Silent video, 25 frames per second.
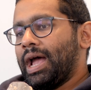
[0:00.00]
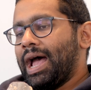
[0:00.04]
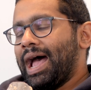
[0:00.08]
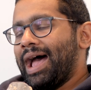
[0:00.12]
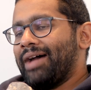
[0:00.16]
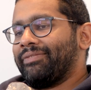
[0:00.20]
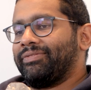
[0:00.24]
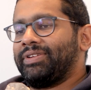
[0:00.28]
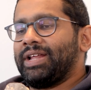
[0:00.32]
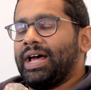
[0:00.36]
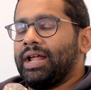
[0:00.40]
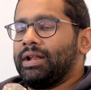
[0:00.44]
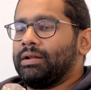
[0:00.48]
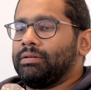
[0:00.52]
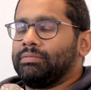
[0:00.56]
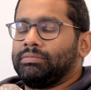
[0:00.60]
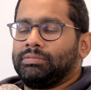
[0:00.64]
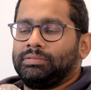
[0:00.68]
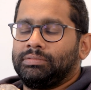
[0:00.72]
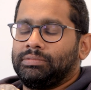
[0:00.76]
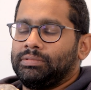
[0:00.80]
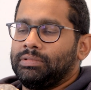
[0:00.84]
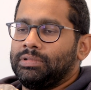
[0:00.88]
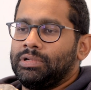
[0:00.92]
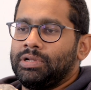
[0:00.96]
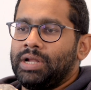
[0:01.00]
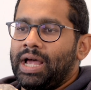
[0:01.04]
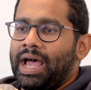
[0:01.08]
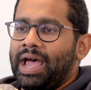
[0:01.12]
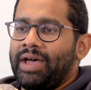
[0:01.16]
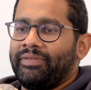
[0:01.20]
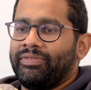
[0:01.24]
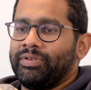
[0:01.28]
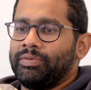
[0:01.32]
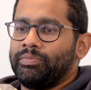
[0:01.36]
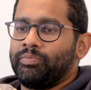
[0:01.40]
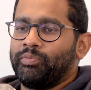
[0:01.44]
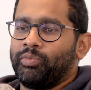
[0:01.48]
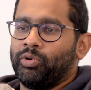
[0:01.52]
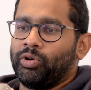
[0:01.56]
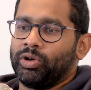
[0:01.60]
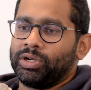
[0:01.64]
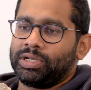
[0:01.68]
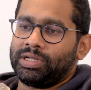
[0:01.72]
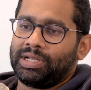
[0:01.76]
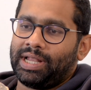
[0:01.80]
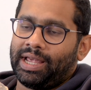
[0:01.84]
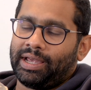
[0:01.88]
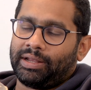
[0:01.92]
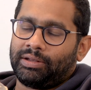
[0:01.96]
haven't
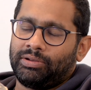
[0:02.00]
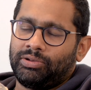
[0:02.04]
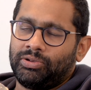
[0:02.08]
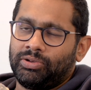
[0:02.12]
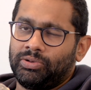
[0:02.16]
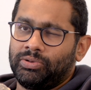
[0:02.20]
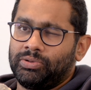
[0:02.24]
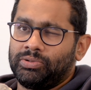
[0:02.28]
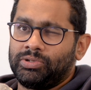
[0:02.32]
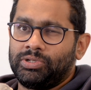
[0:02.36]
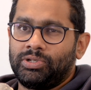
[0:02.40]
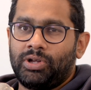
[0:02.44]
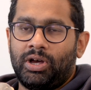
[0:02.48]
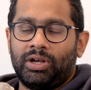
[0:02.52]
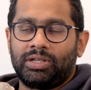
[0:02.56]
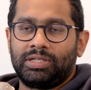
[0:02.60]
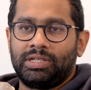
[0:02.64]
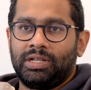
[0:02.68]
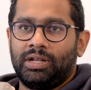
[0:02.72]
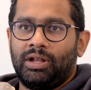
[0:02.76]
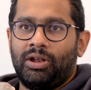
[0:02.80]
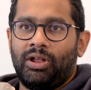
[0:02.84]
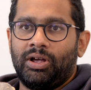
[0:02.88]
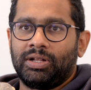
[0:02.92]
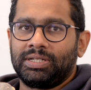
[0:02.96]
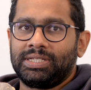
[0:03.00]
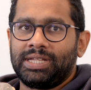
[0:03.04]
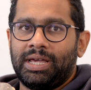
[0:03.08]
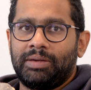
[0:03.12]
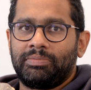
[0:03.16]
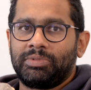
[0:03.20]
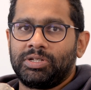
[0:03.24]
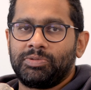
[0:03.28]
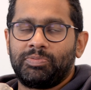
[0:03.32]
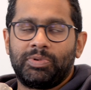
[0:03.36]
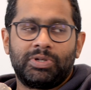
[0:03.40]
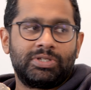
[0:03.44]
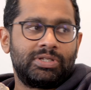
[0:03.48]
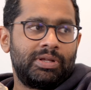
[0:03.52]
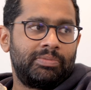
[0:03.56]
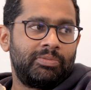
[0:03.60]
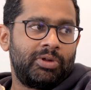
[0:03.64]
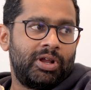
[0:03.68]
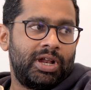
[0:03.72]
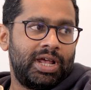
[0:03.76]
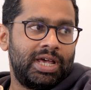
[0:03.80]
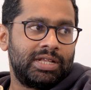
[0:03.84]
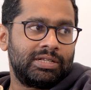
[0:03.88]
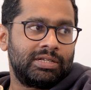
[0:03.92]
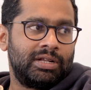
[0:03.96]
bought like new stocks in a long time just because I'm
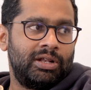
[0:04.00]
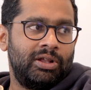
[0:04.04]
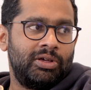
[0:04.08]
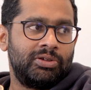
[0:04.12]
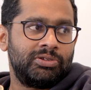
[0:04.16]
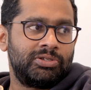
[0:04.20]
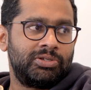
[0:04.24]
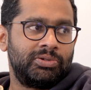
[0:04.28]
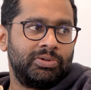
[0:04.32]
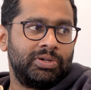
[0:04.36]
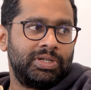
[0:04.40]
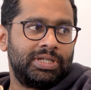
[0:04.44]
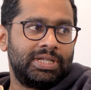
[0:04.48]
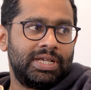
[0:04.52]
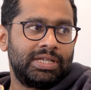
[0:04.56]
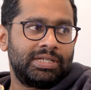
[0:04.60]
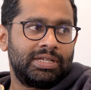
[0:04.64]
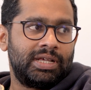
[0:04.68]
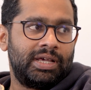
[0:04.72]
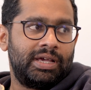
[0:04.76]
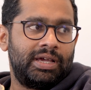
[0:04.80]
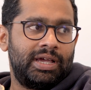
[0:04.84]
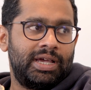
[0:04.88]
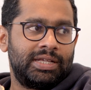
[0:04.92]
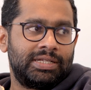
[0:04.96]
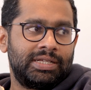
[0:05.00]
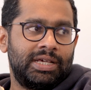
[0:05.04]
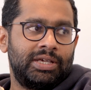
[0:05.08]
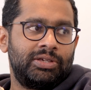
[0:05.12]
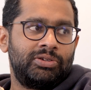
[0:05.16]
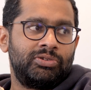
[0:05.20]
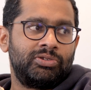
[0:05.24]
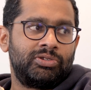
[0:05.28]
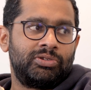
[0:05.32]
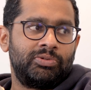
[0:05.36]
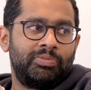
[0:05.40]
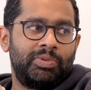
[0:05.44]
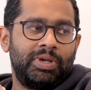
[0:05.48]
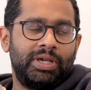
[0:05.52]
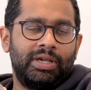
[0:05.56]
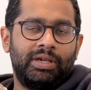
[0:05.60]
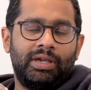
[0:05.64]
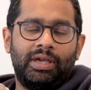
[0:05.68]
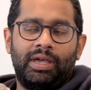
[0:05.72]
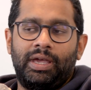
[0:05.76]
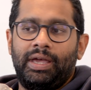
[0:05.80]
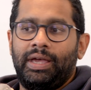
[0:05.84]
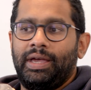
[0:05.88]
not as close to it as I used to be.